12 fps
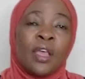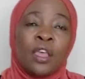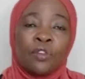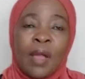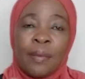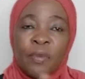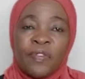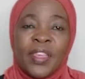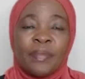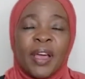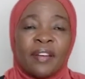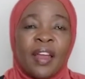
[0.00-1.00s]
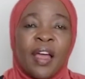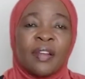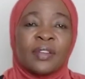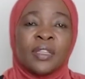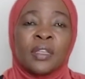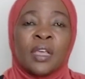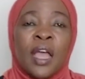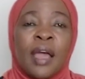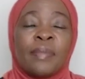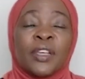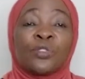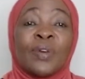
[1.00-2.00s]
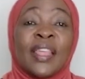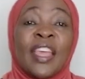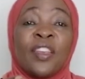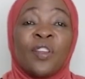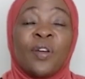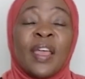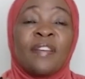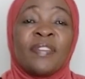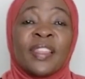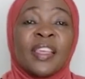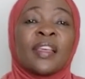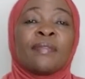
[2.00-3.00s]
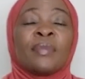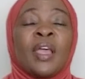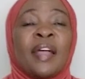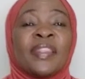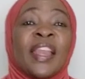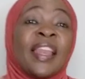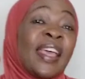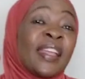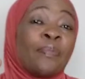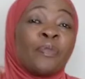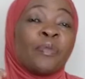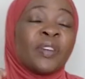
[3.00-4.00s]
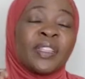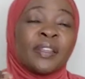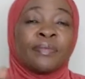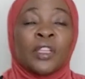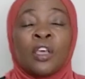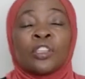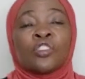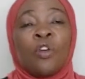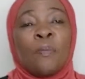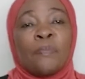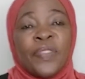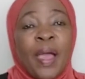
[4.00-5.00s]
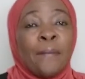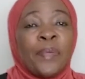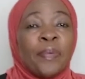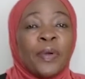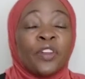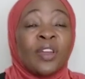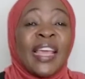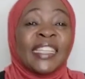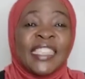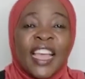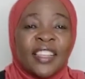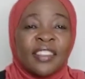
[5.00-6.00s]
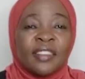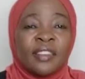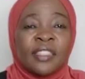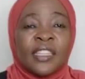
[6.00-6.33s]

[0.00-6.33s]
you can move them around and make sure they know everything and then later promote them. So some people don't like change.